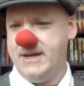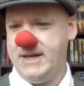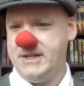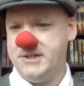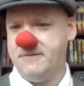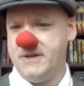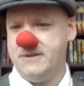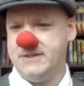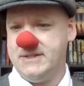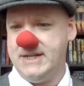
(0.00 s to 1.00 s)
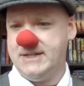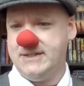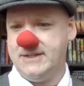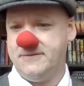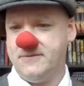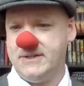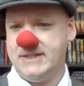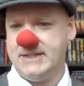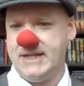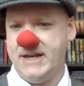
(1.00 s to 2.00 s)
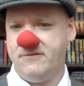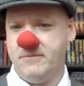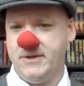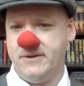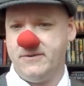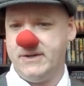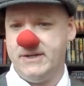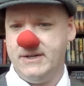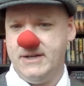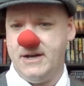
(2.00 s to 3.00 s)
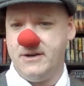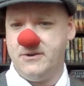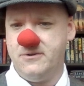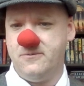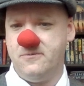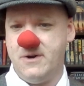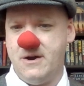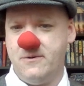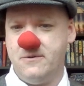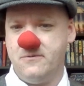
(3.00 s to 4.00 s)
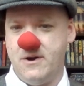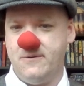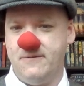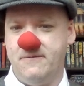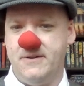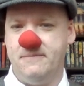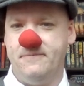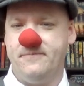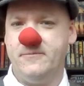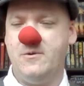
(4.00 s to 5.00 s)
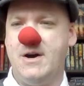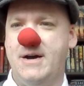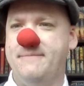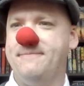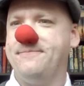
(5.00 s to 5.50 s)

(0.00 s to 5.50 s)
Each of those nicks is for a slave murderer, a good row of them. What?